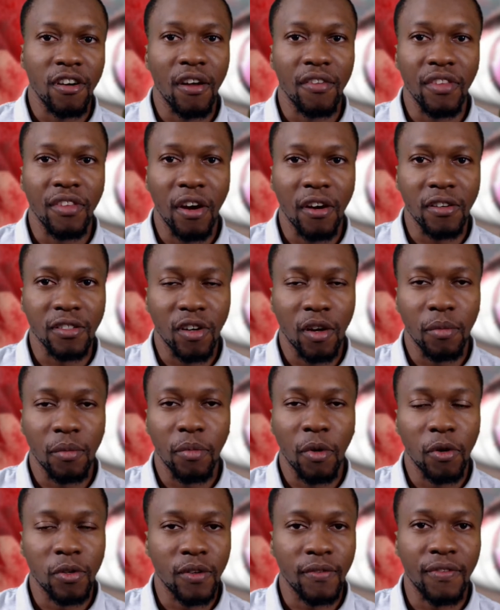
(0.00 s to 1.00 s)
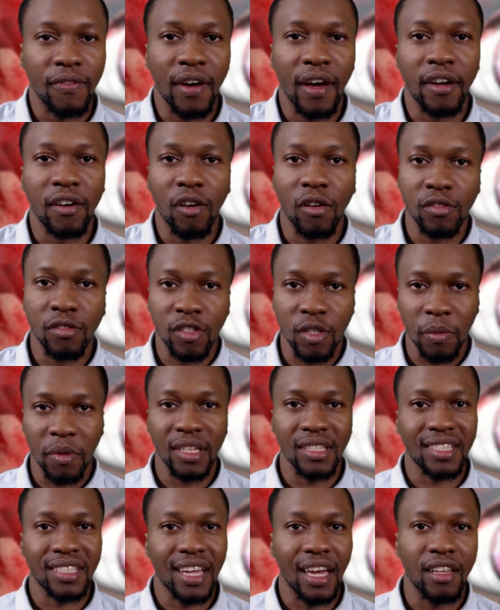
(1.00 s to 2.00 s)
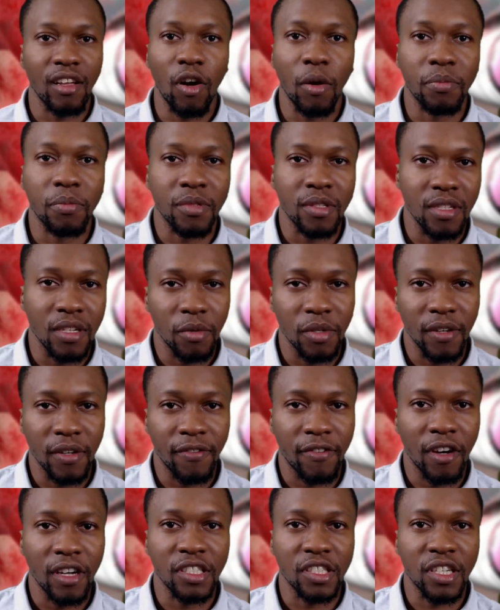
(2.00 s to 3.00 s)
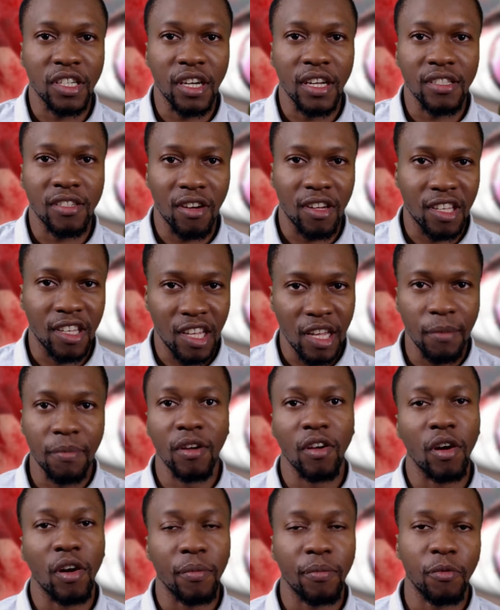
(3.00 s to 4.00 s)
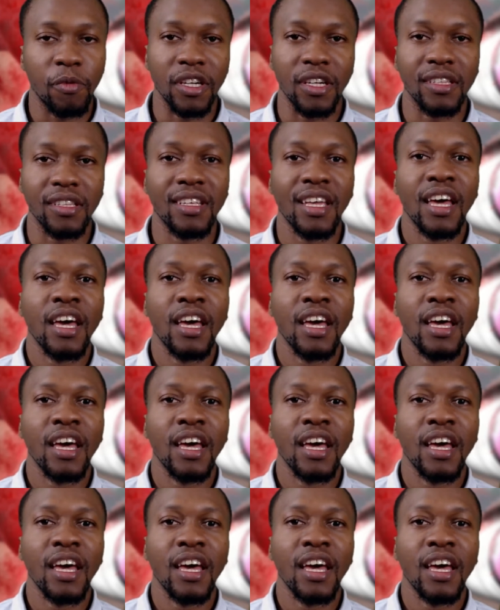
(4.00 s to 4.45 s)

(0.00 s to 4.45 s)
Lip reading: Naruto or Boruto fan, or someone that's kind of up to date with the franchise or keeping up with it,